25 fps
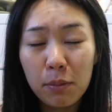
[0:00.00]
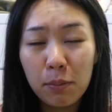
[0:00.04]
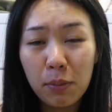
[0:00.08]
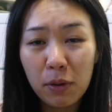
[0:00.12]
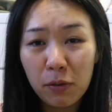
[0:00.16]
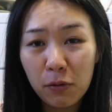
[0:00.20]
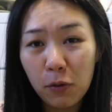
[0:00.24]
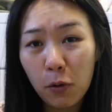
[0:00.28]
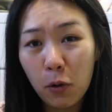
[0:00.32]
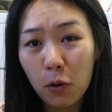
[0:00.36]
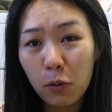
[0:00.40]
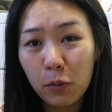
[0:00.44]

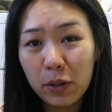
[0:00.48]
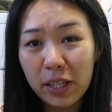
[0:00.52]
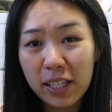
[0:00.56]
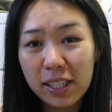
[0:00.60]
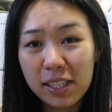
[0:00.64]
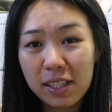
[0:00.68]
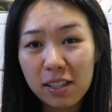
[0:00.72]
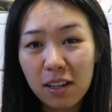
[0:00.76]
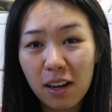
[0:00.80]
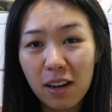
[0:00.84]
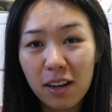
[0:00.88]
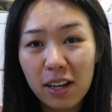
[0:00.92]
Before we
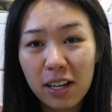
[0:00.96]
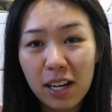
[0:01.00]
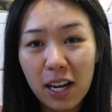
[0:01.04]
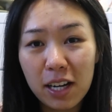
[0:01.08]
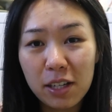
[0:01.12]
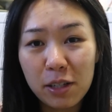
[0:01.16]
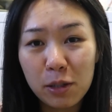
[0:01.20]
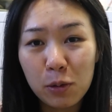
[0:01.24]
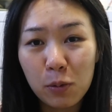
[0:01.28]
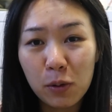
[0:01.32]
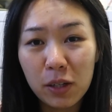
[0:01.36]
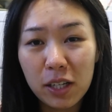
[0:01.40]
get started,
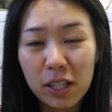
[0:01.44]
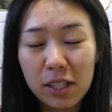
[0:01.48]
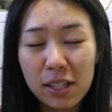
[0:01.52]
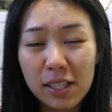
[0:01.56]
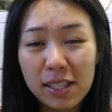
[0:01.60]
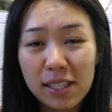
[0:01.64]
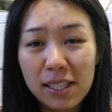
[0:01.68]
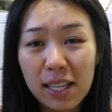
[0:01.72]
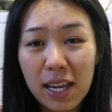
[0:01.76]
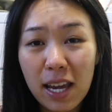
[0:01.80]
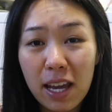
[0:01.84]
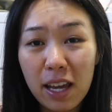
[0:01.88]
I just wanted
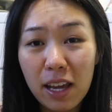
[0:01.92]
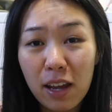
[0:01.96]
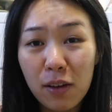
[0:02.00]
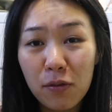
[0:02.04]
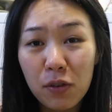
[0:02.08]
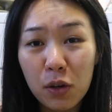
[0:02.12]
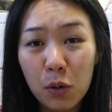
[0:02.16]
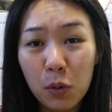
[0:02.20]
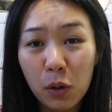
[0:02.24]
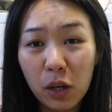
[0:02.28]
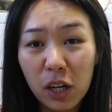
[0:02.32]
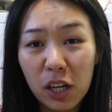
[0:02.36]
to say
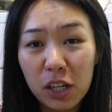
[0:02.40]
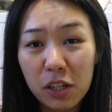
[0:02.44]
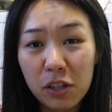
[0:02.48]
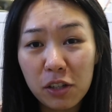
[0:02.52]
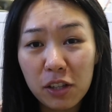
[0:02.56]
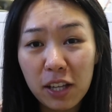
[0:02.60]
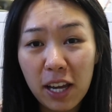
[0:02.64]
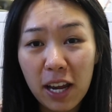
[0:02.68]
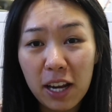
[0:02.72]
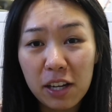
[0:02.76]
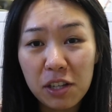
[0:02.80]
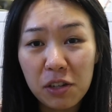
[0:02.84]
if you are
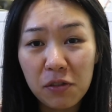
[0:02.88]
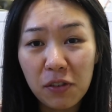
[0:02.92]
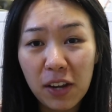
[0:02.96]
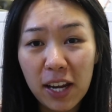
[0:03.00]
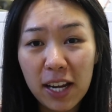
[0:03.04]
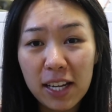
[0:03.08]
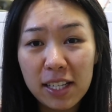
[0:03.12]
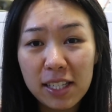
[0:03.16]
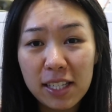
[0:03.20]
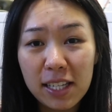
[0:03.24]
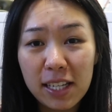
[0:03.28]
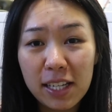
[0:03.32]
under the age of
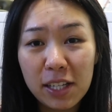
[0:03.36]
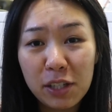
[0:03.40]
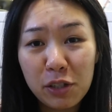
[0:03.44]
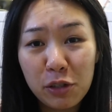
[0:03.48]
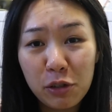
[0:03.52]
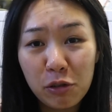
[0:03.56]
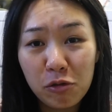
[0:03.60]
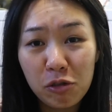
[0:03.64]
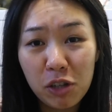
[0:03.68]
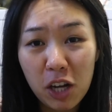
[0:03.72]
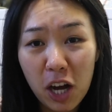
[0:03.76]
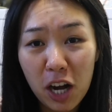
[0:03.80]
18
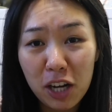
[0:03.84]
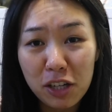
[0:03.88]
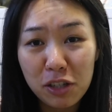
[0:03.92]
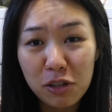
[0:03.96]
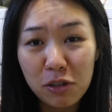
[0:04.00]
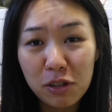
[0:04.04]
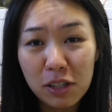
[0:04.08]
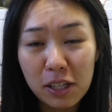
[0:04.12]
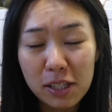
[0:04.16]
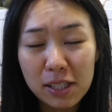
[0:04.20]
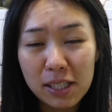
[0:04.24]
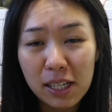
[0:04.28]
to not
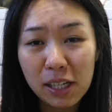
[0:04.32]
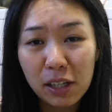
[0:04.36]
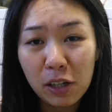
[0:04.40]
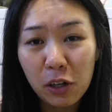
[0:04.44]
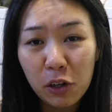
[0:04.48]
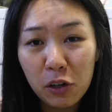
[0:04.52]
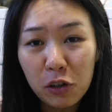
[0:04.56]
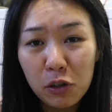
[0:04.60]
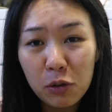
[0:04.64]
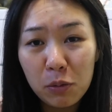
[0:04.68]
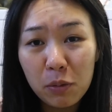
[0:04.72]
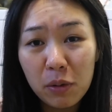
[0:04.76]
do this at
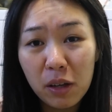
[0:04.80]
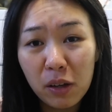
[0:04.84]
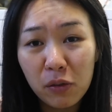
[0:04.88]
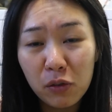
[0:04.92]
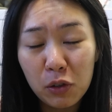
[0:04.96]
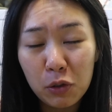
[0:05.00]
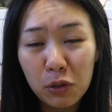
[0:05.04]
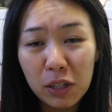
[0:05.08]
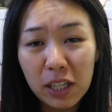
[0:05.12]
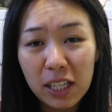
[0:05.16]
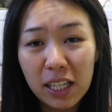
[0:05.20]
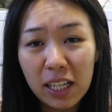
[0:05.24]
home.
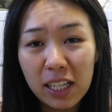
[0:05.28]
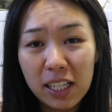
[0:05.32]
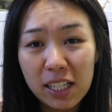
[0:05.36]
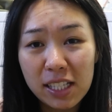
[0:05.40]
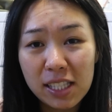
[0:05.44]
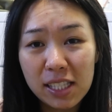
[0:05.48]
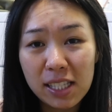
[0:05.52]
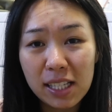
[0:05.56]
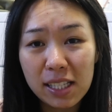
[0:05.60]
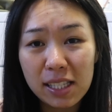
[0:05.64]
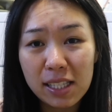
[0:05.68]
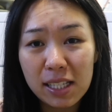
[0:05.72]
If you need any
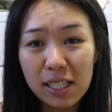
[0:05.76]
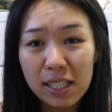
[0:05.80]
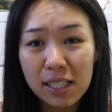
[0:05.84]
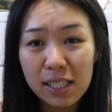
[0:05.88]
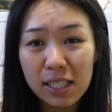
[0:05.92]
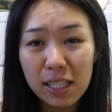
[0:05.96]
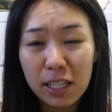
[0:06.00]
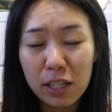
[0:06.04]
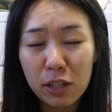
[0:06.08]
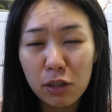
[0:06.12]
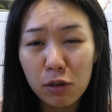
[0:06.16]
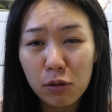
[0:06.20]

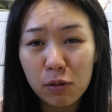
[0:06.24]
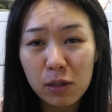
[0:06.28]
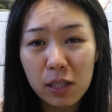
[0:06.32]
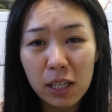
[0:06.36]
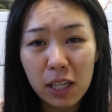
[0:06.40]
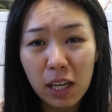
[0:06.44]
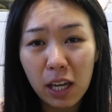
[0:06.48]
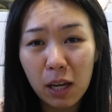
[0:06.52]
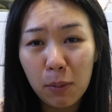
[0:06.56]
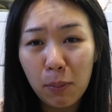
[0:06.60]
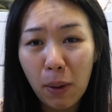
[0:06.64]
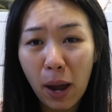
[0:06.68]
assistance in
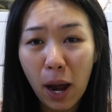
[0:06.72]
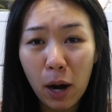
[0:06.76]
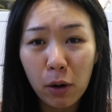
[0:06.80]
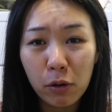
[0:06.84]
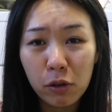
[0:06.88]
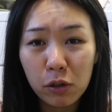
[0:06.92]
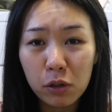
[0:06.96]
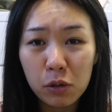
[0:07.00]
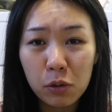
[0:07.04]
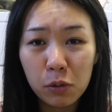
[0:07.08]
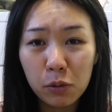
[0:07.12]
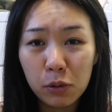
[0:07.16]
using
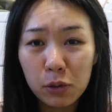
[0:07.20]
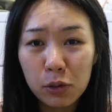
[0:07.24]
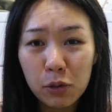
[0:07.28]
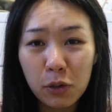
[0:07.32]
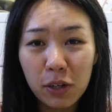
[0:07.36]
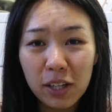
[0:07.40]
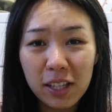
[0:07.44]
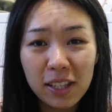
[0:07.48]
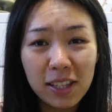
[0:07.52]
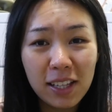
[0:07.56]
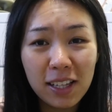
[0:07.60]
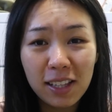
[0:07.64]
power tools
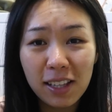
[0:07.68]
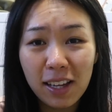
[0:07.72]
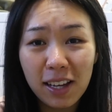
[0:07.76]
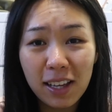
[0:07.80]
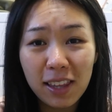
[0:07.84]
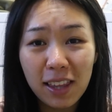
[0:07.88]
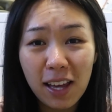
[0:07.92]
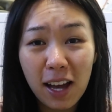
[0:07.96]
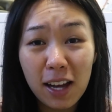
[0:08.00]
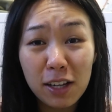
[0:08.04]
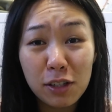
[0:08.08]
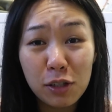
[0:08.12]
or anything
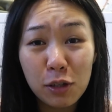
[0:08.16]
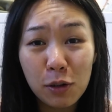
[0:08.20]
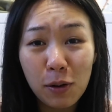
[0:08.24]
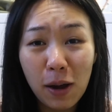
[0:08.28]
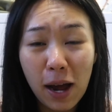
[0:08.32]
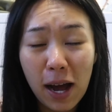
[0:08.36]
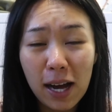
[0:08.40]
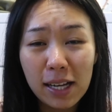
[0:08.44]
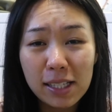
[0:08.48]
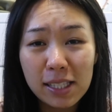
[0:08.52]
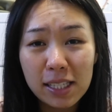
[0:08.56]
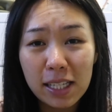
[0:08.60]
like that, to
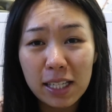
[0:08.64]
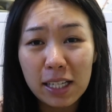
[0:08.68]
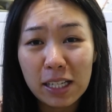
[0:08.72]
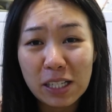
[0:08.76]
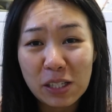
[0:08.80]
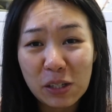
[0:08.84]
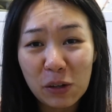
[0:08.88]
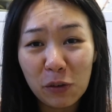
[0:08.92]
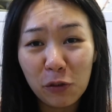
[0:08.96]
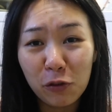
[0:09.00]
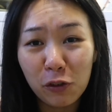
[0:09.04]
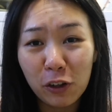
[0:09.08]
ask an
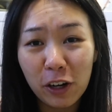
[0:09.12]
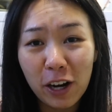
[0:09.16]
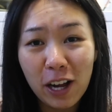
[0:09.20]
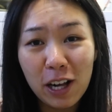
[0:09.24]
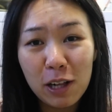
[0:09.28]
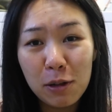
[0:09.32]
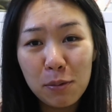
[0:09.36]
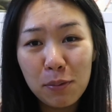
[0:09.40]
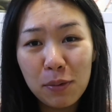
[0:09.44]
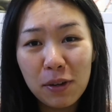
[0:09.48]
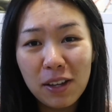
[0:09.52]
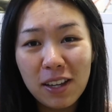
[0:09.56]
adult for
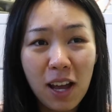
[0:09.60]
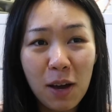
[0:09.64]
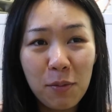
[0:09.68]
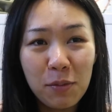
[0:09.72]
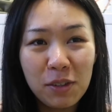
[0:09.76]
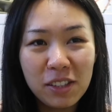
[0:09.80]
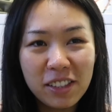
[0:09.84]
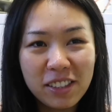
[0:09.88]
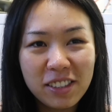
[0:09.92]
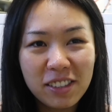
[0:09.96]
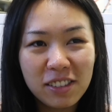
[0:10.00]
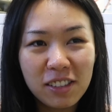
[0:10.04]
help.
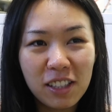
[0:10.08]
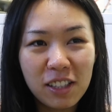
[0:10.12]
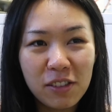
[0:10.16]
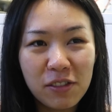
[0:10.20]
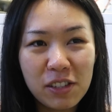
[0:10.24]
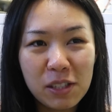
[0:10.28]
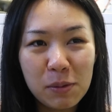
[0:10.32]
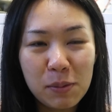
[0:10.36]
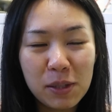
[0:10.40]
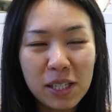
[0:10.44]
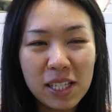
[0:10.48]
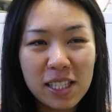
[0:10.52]
I'm a little
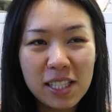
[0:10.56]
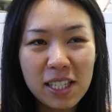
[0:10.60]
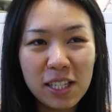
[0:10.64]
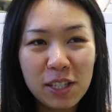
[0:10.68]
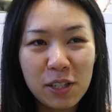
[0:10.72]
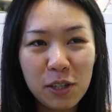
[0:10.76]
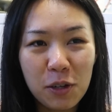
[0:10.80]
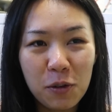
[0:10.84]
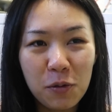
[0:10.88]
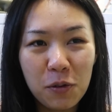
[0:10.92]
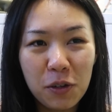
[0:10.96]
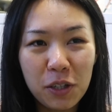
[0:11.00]
nervous because I
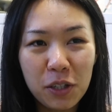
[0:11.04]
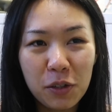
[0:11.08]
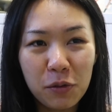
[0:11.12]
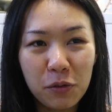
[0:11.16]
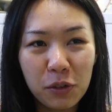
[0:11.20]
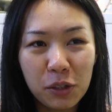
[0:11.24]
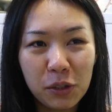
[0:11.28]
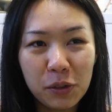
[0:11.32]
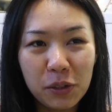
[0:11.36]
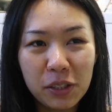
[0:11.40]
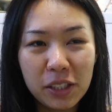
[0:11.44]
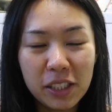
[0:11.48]
don't want to
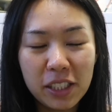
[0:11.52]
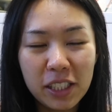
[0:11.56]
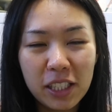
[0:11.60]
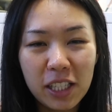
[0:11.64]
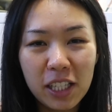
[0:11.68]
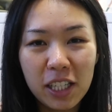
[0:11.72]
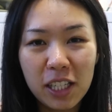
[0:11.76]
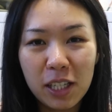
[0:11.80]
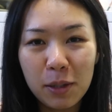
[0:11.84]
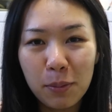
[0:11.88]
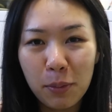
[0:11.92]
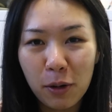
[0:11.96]

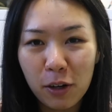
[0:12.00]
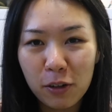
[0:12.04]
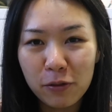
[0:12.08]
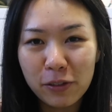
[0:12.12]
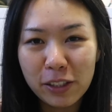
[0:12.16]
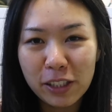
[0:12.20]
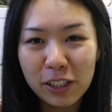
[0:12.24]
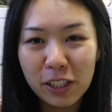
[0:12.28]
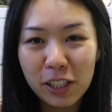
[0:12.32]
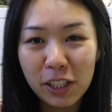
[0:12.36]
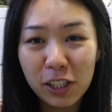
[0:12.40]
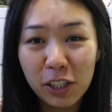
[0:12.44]
ruin a
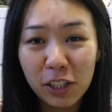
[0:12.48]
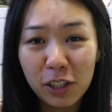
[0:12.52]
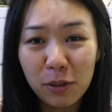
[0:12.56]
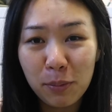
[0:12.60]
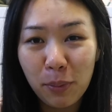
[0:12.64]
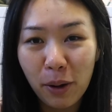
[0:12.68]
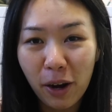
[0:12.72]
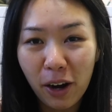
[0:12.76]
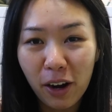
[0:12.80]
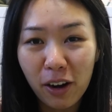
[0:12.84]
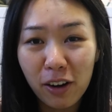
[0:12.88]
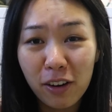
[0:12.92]
perfectly
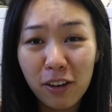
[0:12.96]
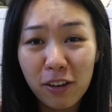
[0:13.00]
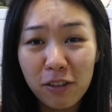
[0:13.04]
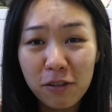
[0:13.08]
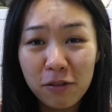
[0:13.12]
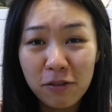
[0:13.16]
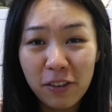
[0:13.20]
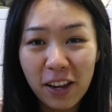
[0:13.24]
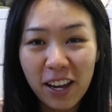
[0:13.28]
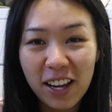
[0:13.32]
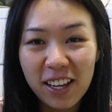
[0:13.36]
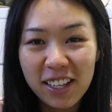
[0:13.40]
good pair
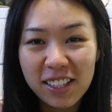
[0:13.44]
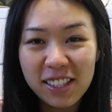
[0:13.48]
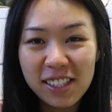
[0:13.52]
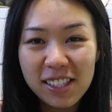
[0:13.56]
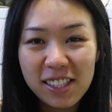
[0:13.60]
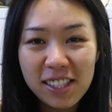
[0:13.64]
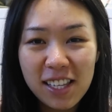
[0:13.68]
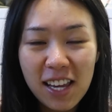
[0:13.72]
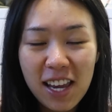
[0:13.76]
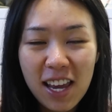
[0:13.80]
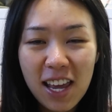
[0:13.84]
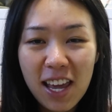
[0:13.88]
of
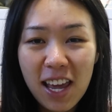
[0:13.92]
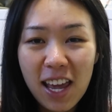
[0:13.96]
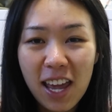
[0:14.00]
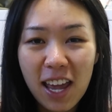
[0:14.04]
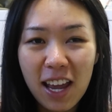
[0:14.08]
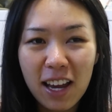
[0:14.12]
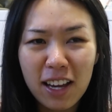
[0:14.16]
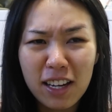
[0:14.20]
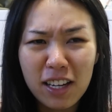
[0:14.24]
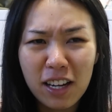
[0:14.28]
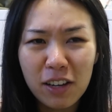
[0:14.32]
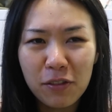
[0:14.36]
Vans,
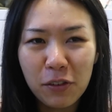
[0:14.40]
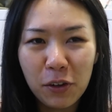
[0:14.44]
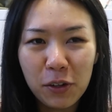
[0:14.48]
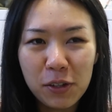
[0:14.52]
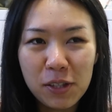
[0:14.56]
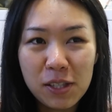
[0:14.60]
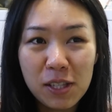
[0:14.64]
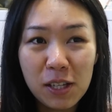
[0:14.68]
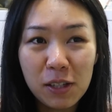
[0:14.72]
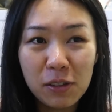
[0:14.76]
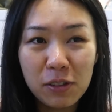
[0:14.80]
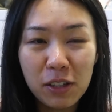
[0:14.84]
and I've
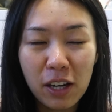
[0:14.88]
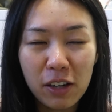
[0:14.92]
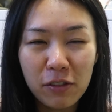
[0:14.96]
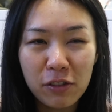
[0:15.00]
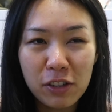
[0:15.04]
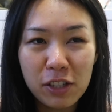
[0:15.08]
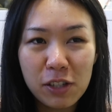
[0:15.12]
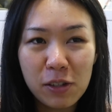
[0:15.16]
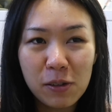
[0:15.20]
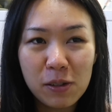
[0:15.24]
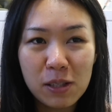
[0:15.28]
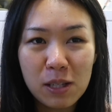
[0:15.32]
also
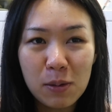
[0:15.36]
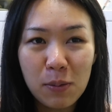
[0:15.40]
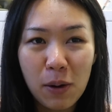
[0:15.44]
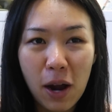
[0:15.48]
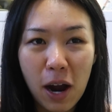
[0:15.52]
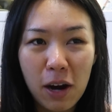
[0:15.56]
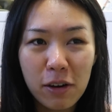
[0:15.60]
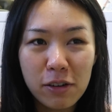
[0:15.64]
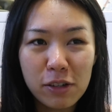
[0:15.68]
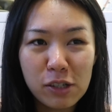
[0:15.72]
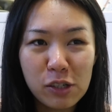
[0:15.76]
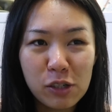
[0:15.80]
never used a
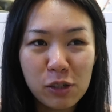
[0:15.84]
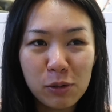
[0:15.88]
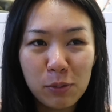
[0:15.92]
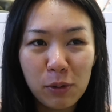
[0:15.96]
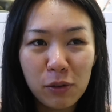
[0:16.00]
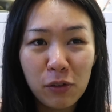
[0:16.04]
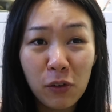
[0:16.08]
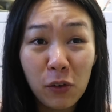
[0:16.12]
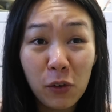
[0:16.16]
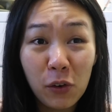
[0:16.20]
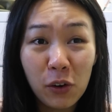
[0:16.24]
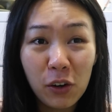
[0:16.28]
power drill
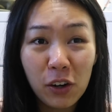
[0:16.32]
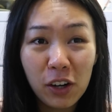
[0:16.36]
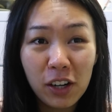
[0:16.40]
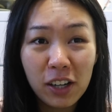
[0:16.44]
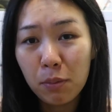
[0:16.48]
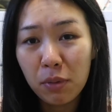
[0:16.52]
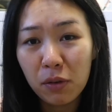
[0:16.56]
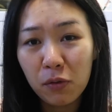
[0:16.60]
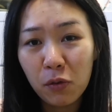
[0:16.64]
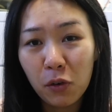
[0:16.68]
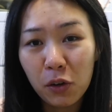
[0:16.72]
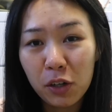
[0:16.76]
before.
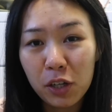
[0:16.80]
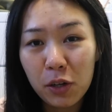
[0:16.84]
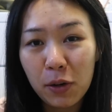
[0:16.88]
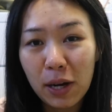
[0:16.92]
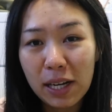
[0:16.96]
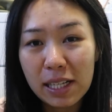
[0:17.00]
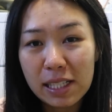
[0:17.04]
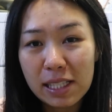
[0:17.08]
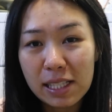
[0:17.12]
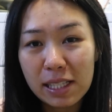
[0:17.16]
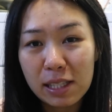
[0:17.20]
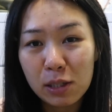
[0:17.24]
Before you
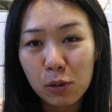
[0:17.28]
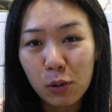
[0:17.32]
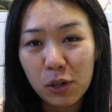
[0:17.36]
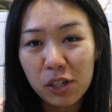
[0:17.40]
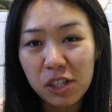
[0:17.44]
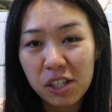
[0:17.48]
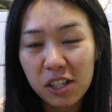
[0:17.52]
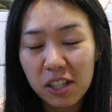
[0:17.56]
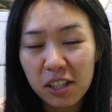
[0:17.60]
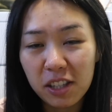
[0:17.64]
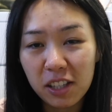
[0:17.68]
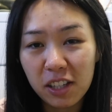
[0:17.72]
ask this
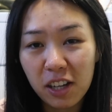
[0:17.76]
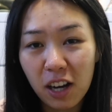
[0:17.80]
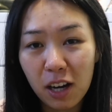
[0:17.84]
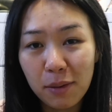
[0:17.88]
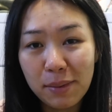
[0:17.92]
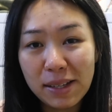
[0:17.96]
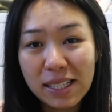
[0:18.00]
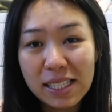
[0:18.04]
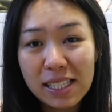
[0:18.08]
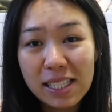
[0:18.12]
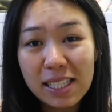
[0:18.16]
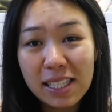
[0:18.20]
question in the
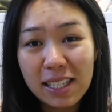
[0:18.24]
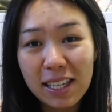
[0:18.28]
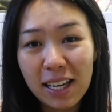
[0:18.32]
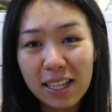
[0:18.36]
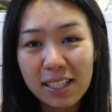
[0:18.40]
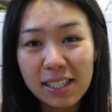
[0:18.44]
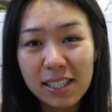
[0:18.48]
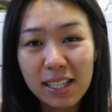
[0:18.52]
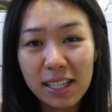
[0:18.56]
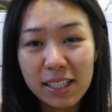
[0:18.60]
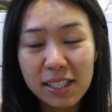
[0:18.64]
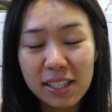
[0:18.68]
comments,
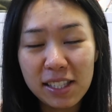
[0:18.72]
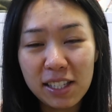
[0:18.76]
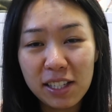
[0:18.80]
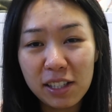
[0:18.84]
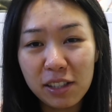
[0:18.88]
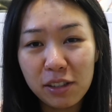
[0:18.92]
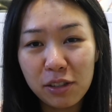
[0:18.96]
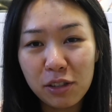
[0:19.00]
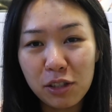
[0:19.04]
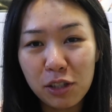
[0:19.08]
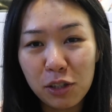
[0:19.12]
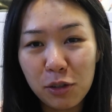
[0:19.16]
yes, I
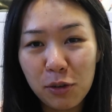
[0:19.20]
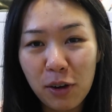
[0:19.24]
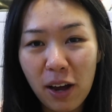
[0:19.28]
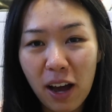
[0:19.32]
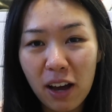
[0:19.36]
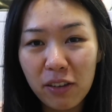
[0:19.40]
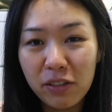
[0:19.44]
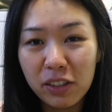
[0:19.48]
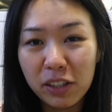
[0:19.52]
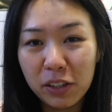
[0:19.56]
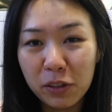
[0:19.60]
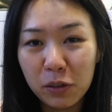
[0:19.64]
still do have a